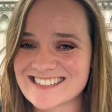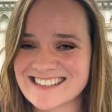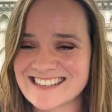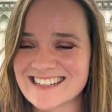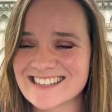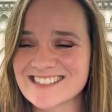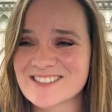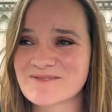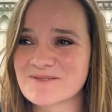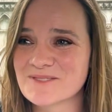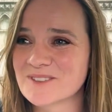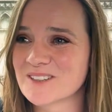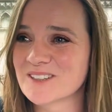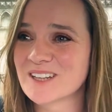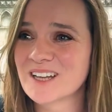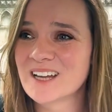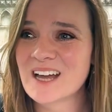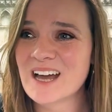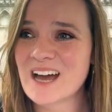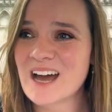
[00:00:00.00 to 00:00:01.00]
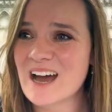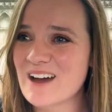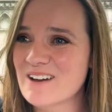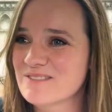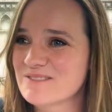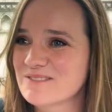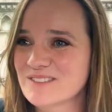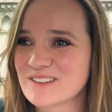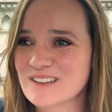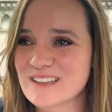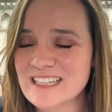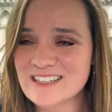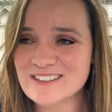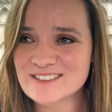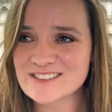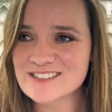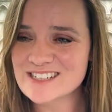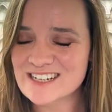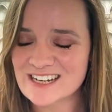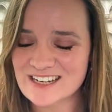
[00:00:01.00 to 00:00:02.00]
this, will have legal
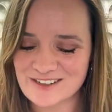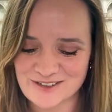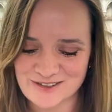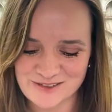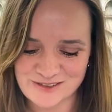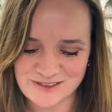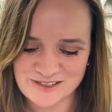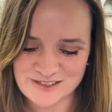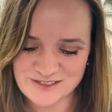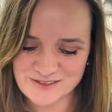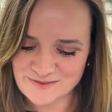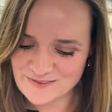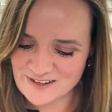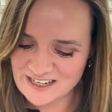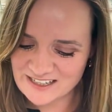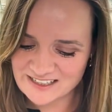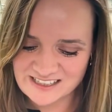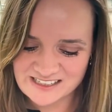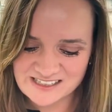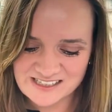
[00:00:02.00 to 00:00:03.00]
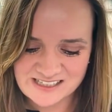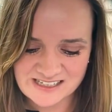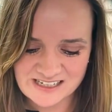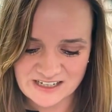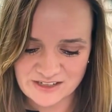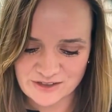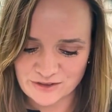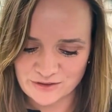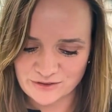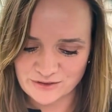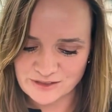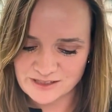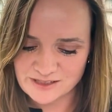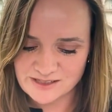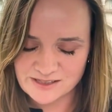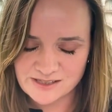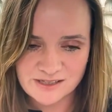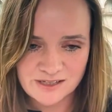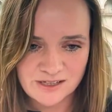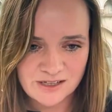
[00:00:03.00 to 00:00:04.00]
stakeholders, finance
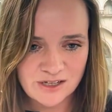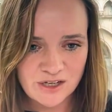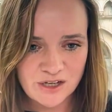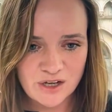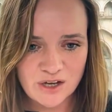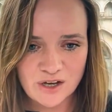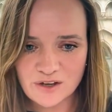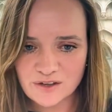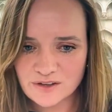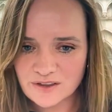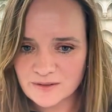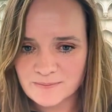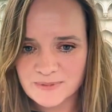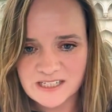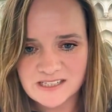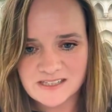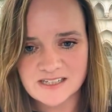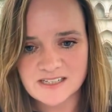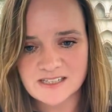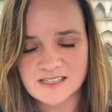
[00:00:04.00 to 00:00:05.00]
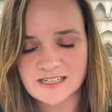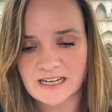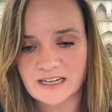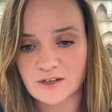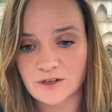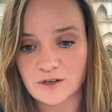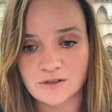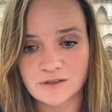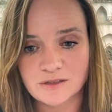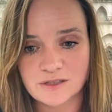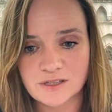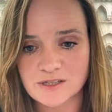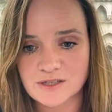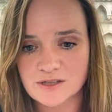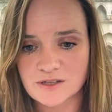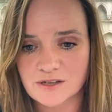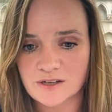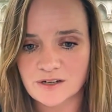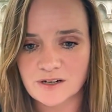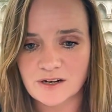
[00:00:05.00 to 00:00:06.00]
stakeholders, other business stakeholders
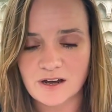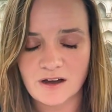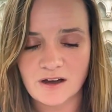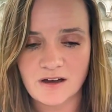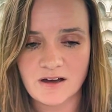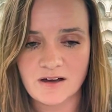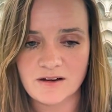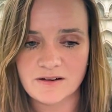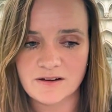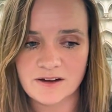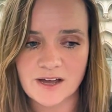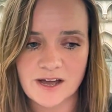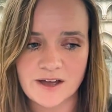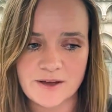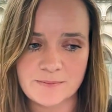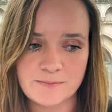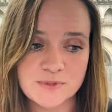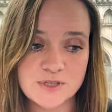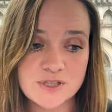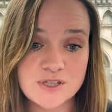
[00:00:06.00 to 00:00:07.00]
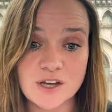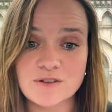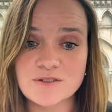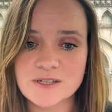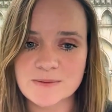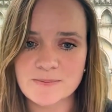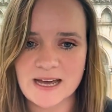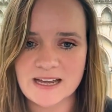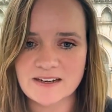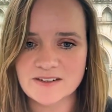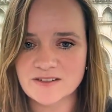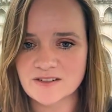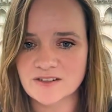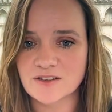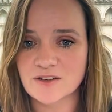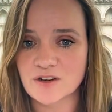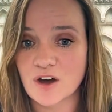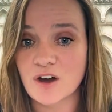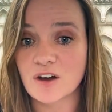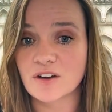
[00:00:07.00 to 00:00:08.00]
that are so
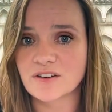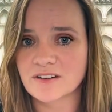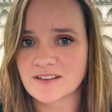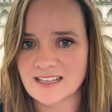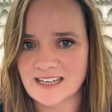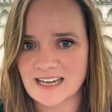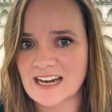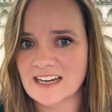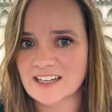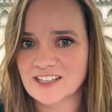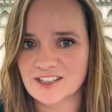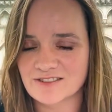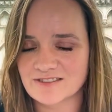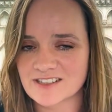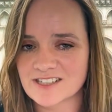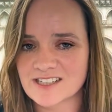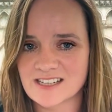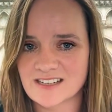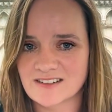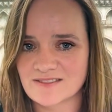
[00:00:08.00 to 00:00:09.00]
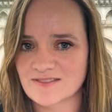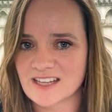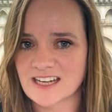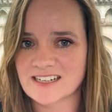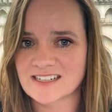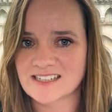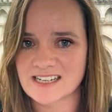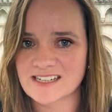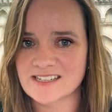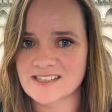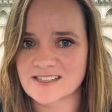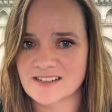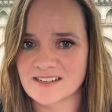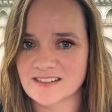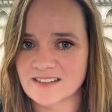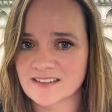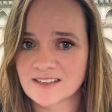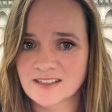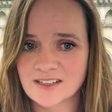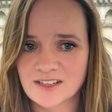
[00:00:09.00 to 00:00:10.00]
dependent on the accuracy of that data
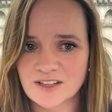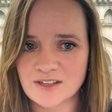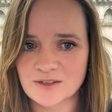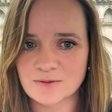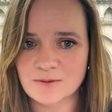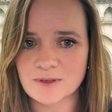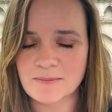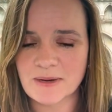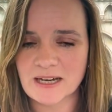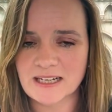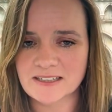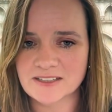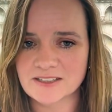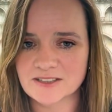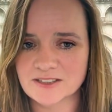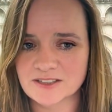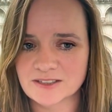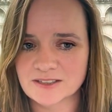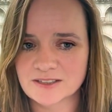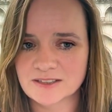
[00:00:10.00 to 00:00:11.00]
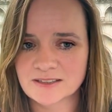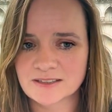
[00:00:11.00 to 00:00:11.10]
that we manage.